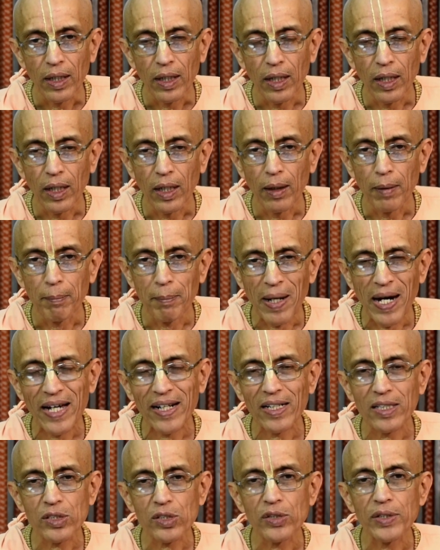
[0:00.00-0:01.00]
uh,
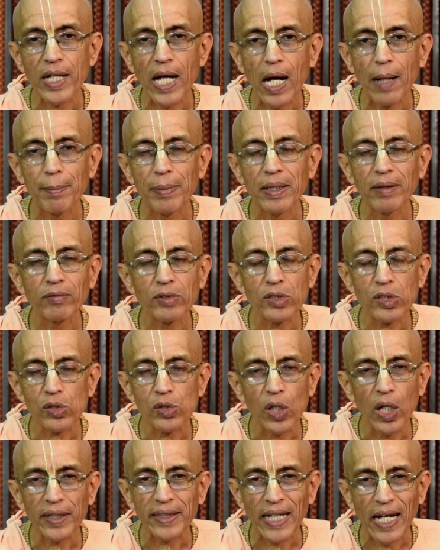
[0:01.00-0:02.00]
Maharaj Nabhi was
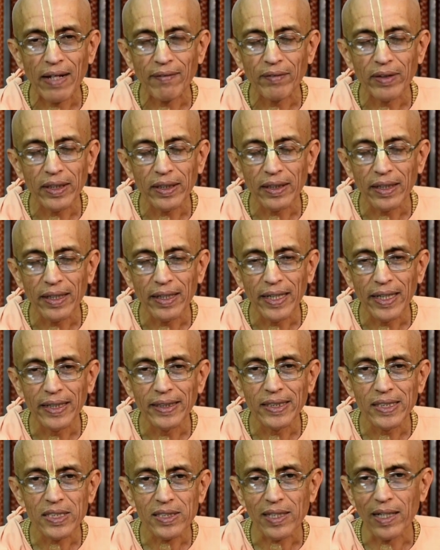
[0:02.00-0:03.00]
not having
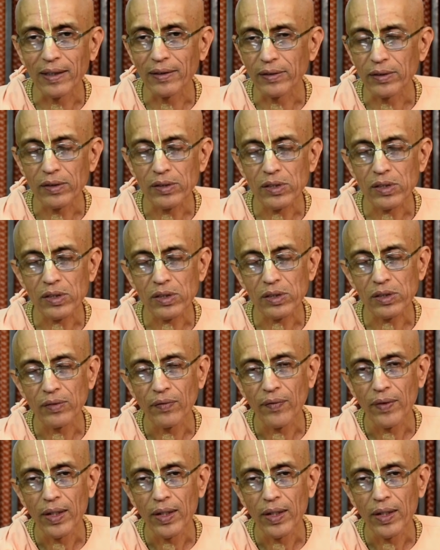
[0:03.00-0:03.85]
any sons